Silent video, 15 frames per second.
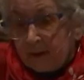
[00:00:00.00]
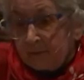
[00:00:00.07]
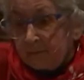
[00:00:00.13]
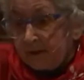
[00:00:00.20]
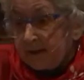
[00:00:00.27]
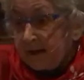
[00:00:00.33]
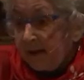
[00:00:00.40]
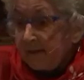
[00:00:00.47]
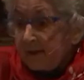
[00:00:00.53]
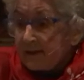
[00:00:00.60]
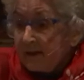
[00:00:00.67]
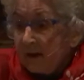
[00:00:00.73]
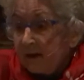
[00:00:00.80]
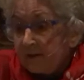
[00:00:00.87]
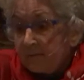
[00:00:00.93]
But the other
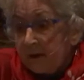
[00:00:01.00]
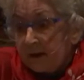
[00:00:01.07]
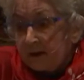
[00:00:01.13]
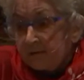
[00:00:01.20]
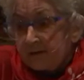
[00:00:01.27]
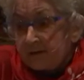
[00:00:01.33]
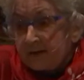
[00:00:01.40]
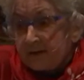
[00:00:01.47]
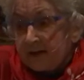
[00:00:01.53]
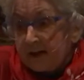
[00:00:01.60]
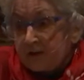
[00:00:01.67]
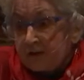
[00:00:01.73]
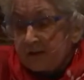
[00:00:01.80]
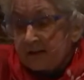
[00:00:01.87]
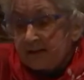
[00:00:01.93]
side of my
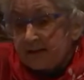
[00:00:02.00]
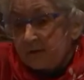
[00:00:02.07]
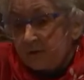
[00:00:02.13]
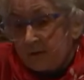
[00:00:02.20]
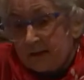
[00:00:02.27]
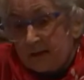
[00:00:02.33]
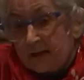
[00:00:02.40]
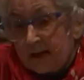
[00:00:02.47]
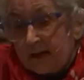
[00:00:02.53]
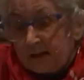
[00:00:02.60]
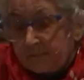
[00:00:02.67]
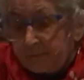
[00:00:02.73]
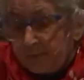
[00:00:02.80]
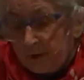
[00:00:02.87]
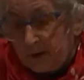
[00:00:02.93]
investigation is looking
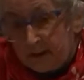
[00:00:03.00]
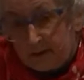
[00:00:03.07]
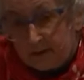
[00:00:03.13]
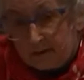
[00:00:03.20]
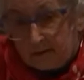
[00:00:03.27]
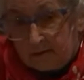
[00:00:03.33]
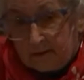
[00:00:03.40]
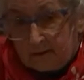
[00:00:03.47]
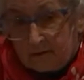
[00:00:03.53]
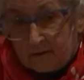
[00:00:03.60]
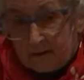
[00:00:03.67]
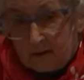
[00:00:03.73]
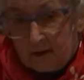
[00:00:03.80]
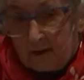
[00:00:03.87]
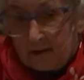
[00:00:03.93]
at pre-colonial
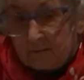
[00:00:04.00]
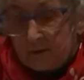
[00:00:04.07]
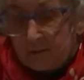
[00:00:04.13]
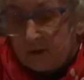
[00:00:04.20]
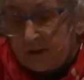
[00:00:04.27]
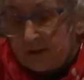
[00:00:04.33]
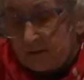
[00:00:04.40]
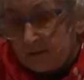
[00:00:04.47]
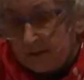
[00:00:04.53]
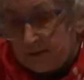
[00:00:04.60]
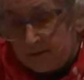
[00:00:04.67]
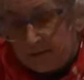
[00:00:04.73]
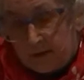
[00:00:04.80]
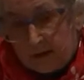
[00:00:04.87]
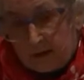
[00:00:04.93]
times, which is
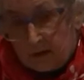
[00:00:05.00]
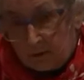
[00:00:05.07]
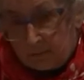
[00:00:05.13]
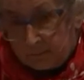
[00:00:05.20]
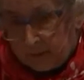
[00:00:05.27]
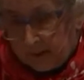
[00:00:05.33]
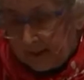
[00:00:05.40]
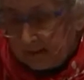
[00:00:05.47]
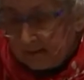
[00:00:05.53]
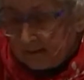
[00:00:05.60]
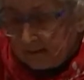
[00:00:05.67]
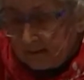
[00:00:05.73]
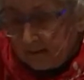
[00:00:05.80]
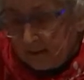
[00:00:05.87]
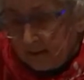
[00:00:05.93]
also very
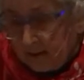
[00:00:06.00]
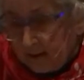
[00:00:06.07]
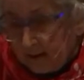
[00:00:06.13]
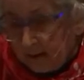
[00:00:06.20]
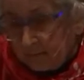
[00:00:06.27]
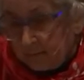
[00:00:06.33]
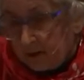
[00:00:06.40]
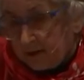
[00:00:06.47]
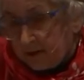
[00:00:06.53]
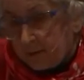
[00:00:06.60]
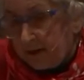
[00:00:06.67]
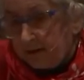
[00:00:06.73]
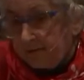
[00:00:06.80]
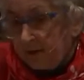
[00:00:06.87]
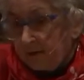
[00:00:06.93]
complex because
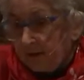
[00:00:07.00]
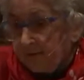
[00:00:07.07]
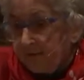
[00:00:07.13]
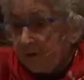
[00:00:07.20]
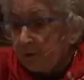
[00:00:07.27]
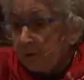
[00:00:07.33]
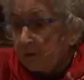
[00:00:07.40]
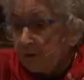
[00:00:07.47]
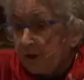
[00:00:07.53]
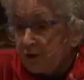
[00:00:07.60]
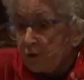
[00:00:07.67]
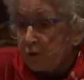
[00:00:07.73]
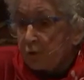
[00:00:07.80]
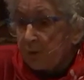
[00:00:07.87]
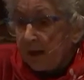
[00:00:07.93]
we have very few
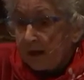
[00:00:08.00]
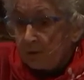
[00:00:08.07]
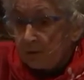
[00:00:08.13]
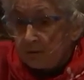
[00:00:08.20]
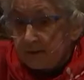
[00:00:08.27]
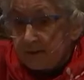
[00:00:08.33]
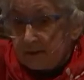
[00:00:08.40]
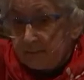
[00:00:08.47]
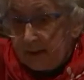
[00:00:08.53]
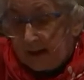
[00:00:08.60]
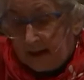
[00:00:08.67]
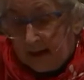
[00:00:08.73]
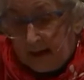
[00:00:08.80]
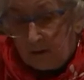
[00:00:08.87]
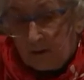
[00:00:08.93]
original records
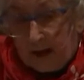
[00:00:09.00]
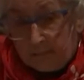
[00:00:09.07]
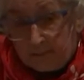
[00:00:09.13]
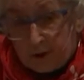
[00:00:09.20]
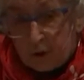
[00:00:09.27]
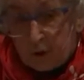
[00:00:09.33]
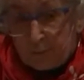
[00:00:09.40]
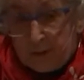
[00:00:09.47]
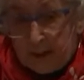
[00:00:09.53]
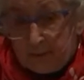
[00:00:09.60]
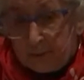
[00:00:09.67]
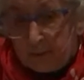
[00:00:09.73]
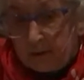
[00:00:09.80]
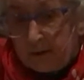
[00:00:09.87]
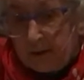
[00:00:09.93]
about how Aboriginal
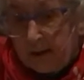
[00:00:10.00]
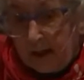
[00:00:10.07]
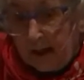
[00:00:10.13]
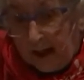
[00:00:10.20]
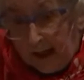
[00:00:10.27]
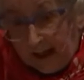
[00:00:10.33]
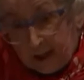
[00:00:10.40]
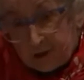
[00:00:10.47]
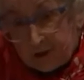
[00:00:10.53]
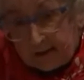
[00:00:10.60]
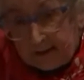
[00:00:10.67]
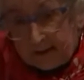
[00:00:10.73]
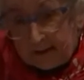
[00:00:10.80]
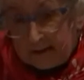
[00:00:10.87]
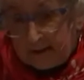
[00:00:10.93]
people
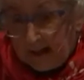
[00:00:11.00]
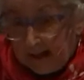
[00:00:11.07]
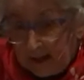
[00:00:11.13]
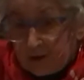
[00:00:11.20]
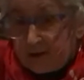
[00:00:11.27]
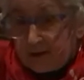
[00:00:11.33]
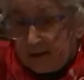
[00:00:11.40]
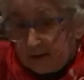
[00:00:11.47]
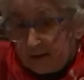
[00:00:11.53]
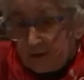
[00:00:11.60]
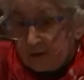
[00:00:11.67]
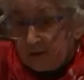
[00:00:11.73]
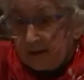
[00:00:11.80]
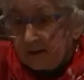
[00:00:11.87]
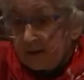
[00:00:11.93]
actually engaged
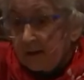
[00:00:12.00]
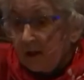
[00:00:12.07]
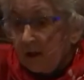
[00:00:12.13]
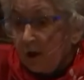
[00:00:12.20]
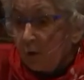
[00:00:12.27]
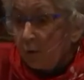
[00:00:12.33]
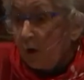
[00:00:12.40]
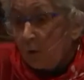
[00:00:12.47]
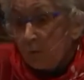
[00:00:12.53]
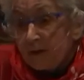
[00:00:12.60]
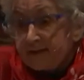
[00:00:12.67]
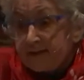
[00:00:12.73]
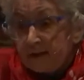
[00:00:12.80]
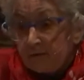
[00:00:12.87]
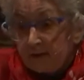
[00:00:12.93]
country. What was their